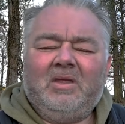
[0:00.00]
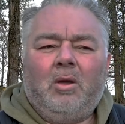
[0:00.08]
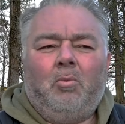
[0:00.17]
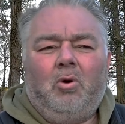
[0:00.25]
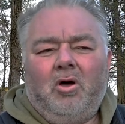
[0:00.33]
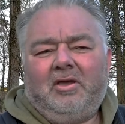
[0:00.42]

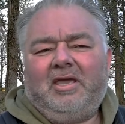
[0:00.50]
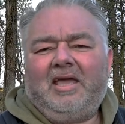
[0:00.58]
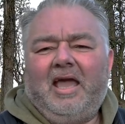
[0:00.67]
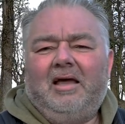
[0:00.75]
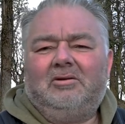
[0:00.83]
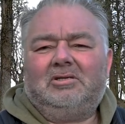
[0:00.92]
working
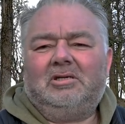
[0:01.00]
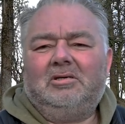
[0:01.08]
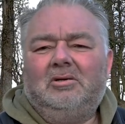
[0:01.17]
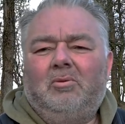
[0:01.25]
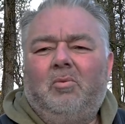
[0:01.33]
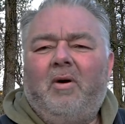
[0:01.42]
out
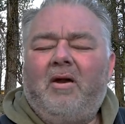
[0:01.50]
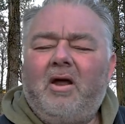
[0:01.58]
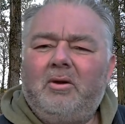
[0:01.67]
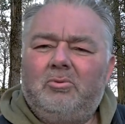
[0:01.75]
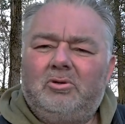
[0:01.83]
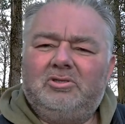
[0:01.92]
where
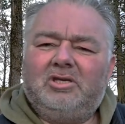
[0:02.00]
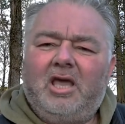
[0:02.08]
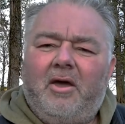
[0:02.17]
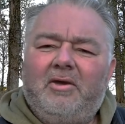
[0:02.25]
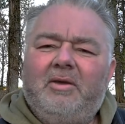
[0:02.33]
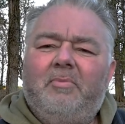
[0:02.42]
I was
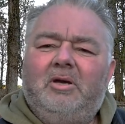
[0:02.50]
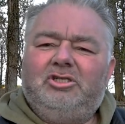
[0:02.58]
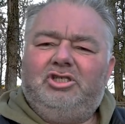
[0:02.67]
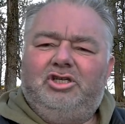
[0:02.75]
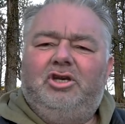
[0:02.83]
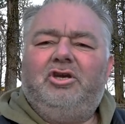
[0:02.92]
going in my
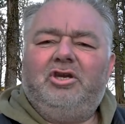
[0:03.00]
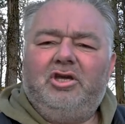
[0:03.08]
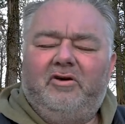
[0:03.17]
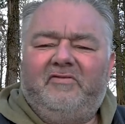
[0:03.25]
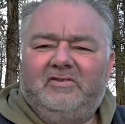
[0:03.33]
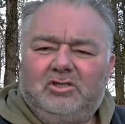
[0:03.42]
journey
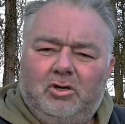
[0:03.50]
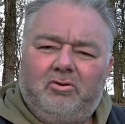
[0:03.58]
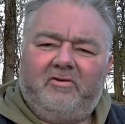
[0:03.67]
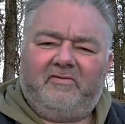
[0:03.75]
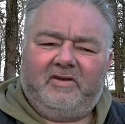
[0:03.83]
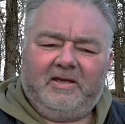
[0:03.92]
of
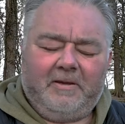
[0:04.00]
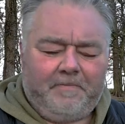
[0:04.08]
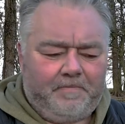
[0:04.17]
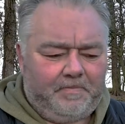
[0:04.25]
photography